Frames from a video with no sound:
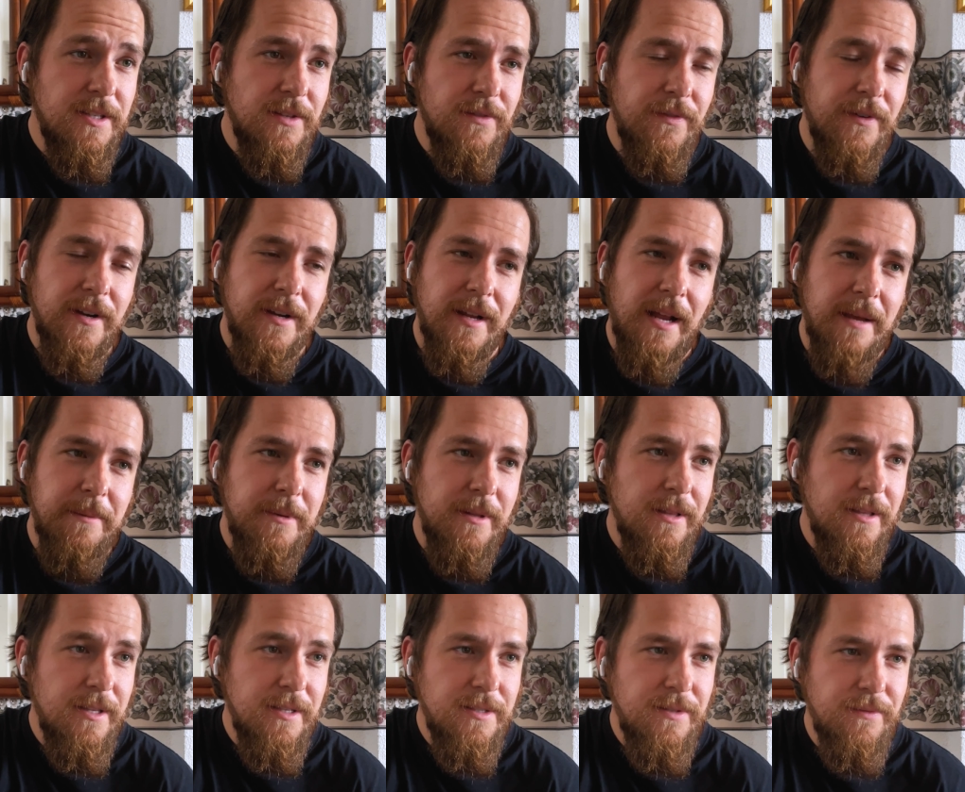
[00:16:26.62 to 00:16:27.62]
is very, I mean,
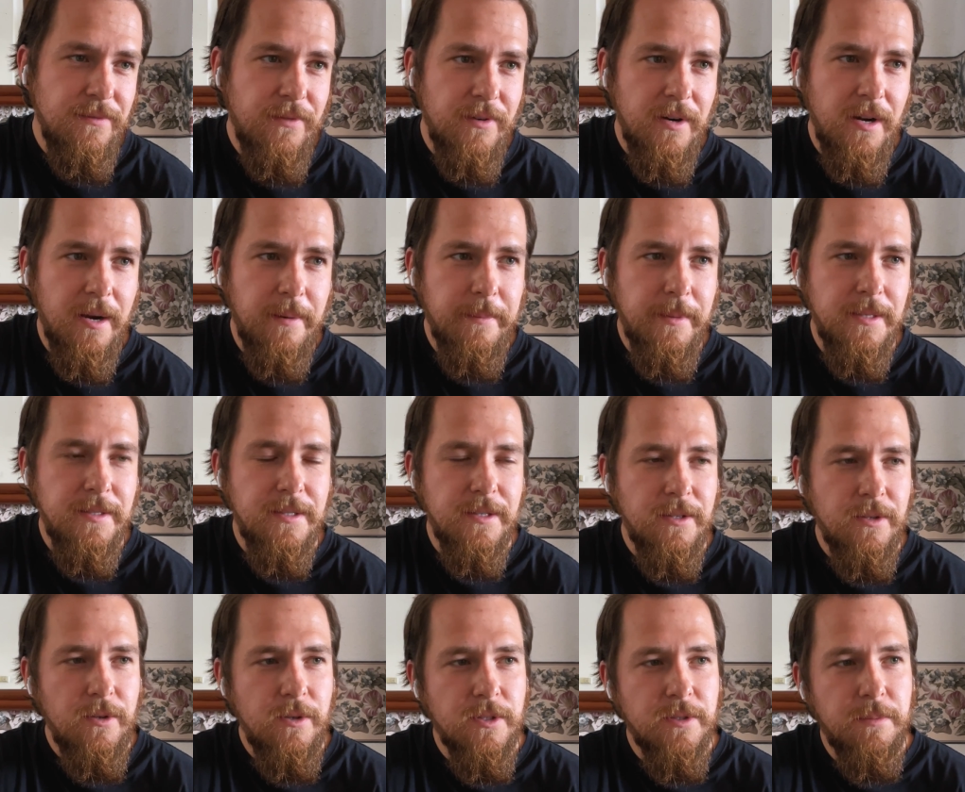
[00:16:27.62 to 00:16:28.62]
this is very amazing
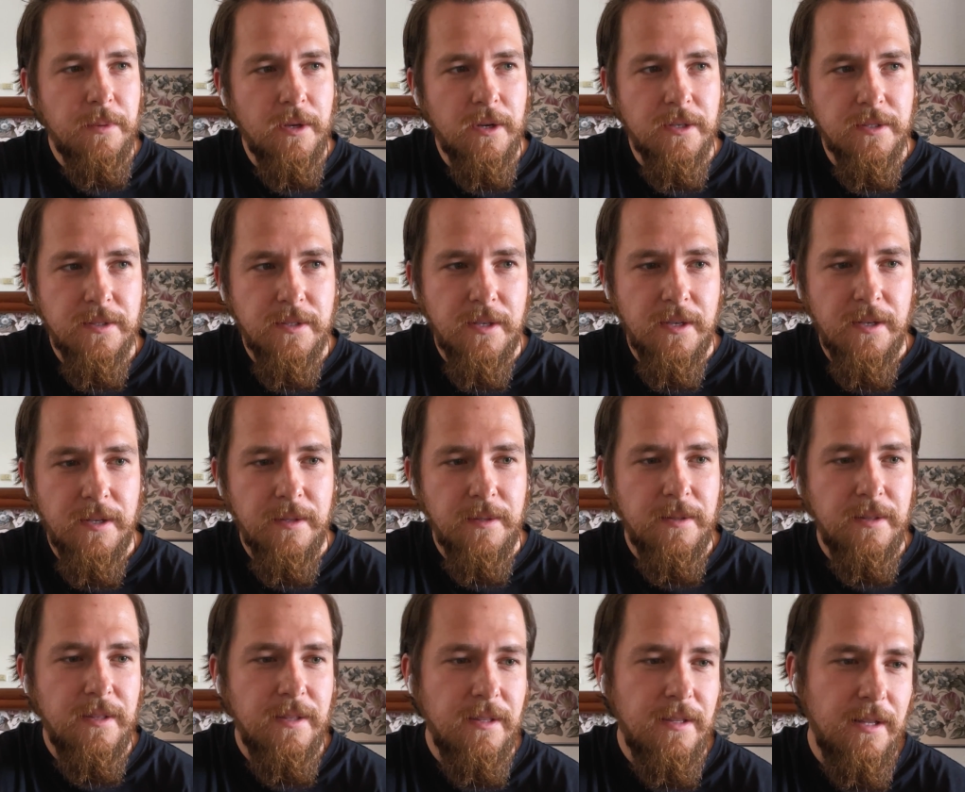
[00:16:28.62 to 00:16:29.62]
news because
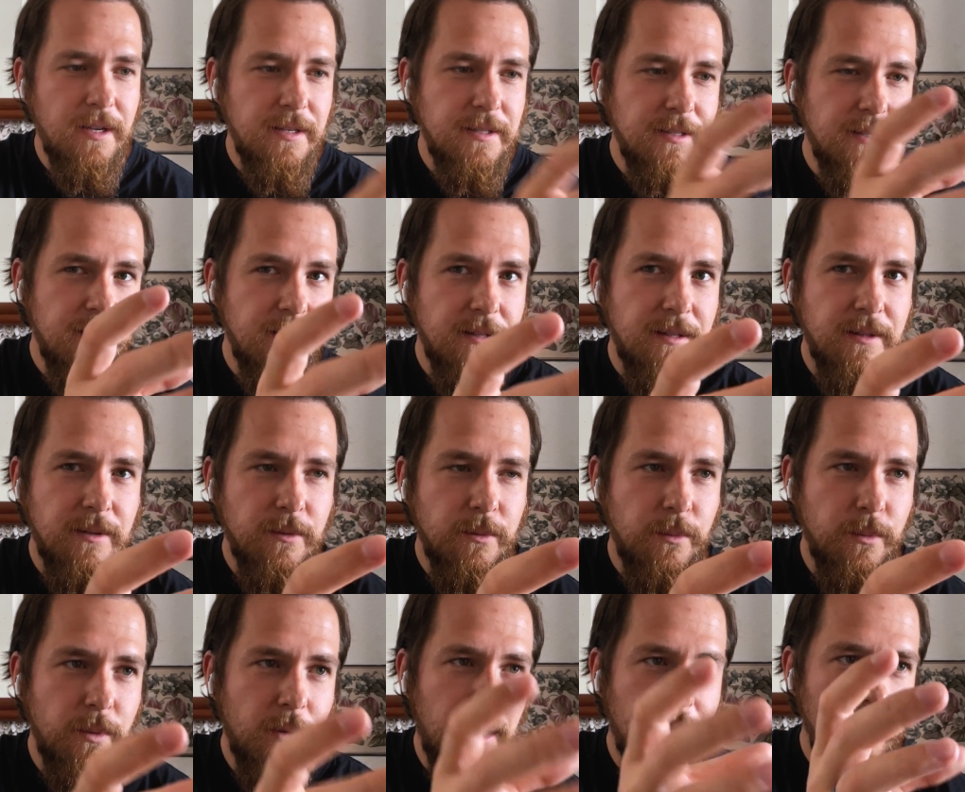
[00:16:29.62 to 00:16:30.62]
there is
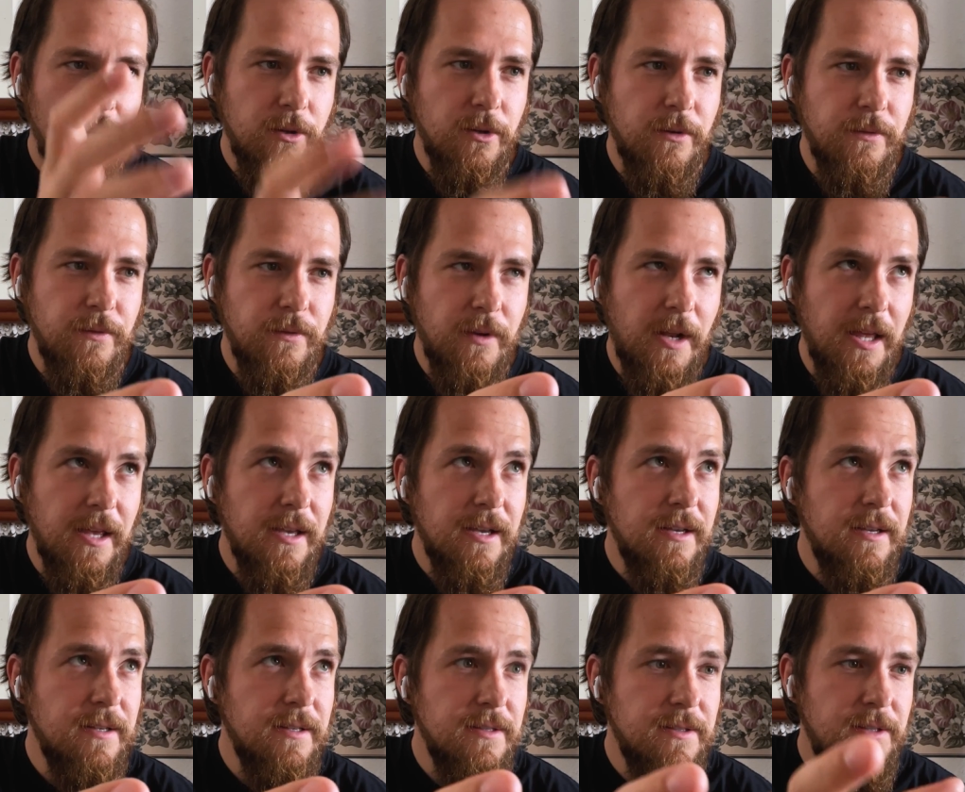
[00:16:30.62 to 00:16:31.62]
a lot of
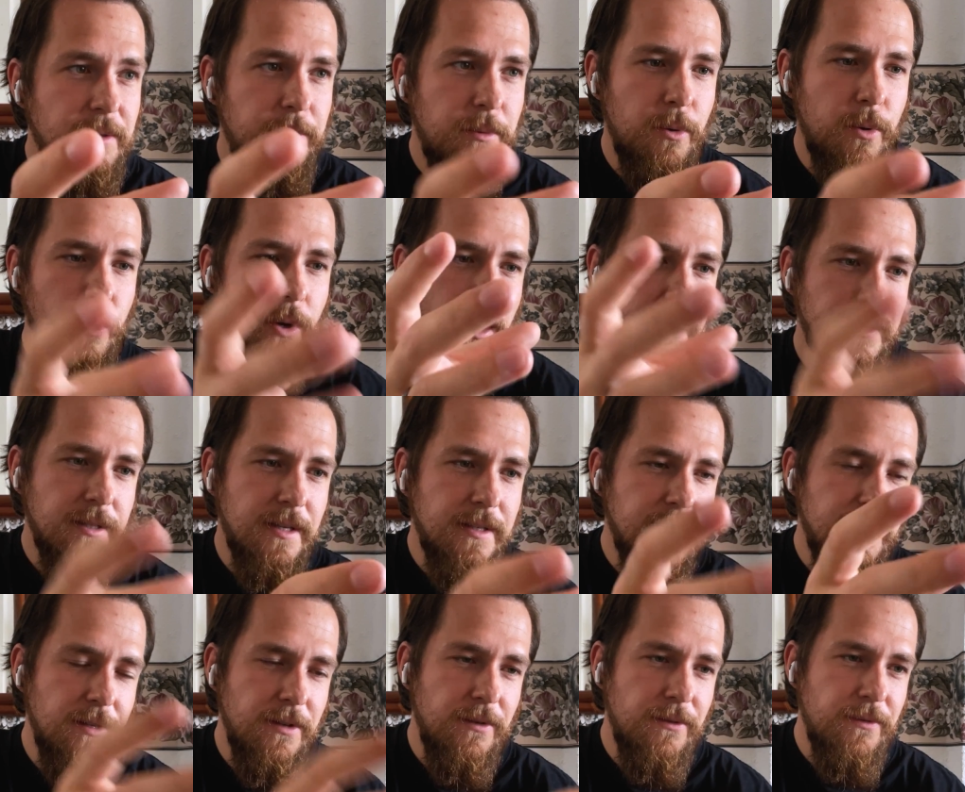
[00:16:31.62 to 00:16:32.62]
like CPU
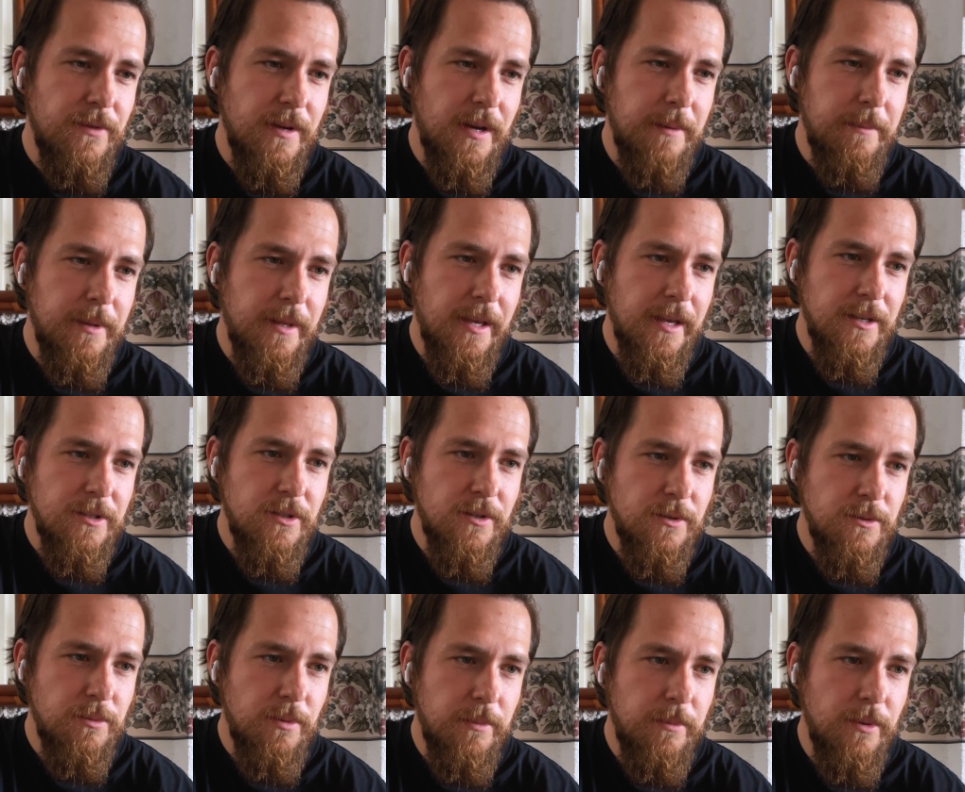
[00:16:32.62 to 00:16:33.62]
extensive
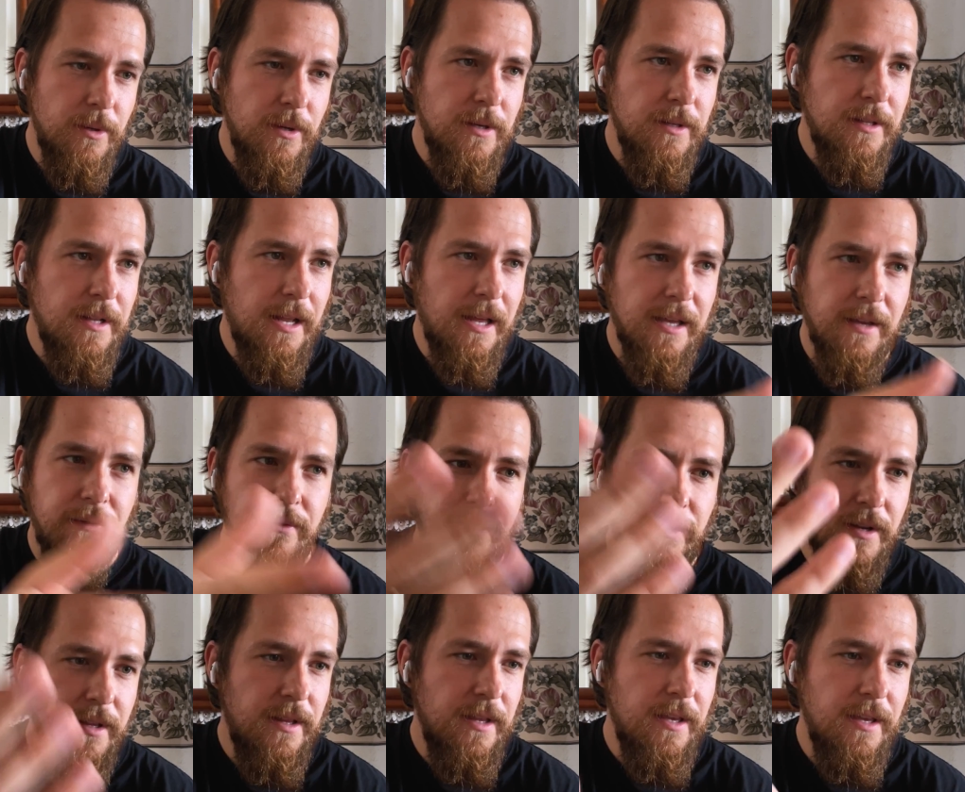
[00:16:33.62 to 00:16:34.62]
applications we built, like
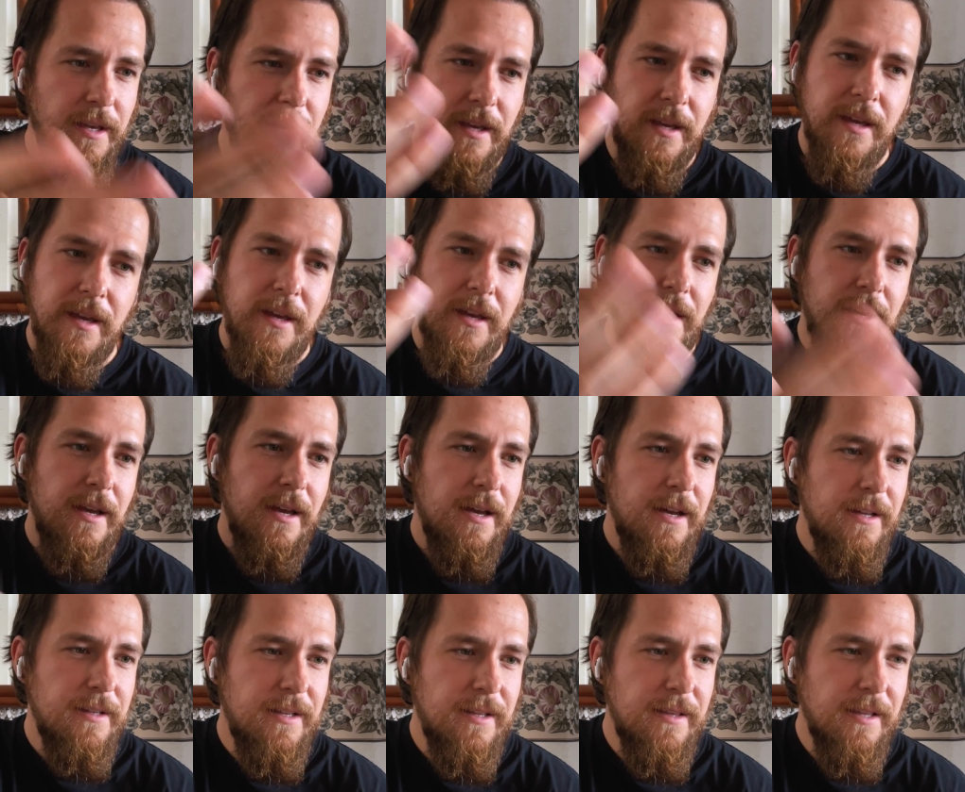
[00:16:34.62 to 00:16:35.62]
3D,
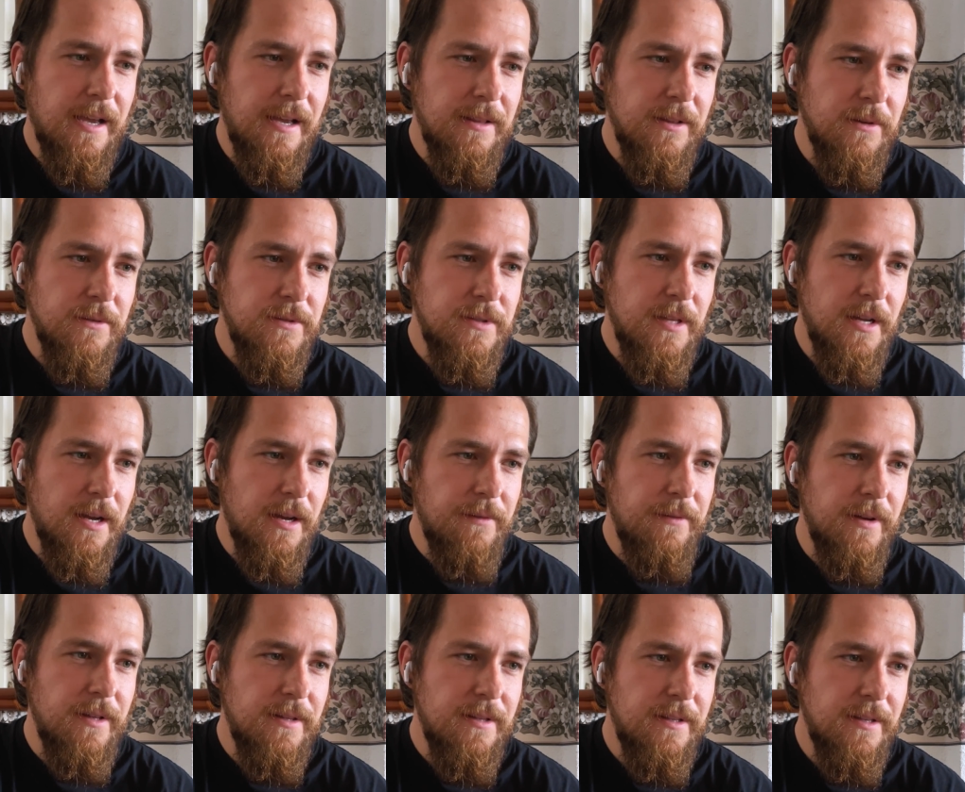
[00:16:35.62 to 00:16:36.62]
that kind of stuff.
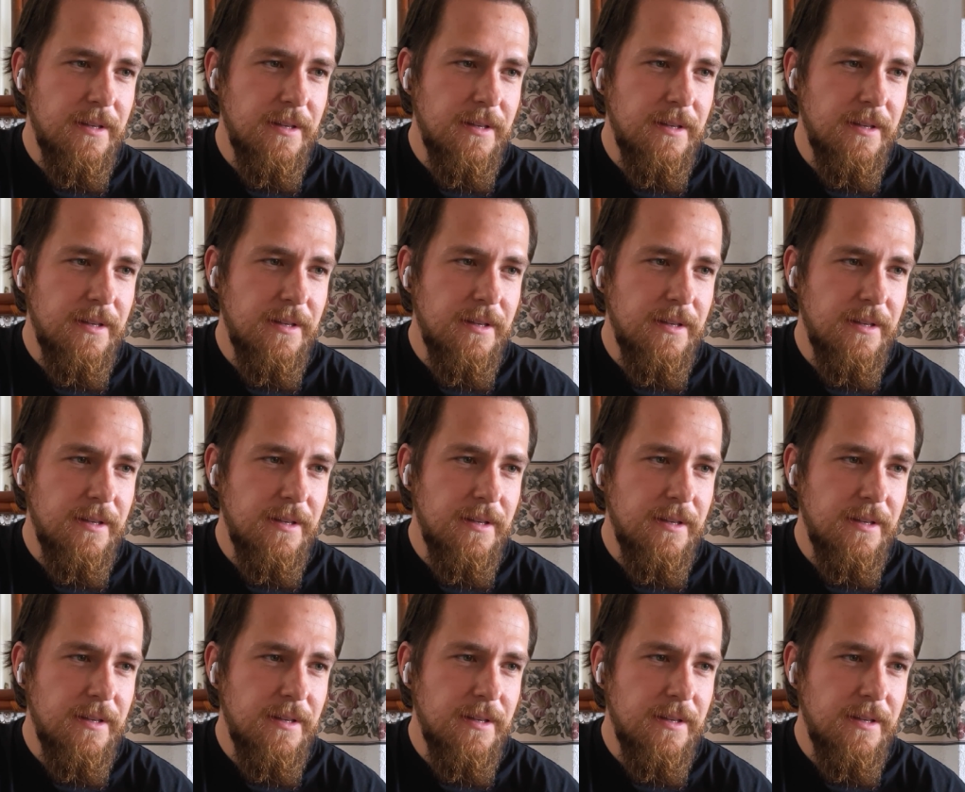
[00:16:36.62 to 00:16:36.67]
And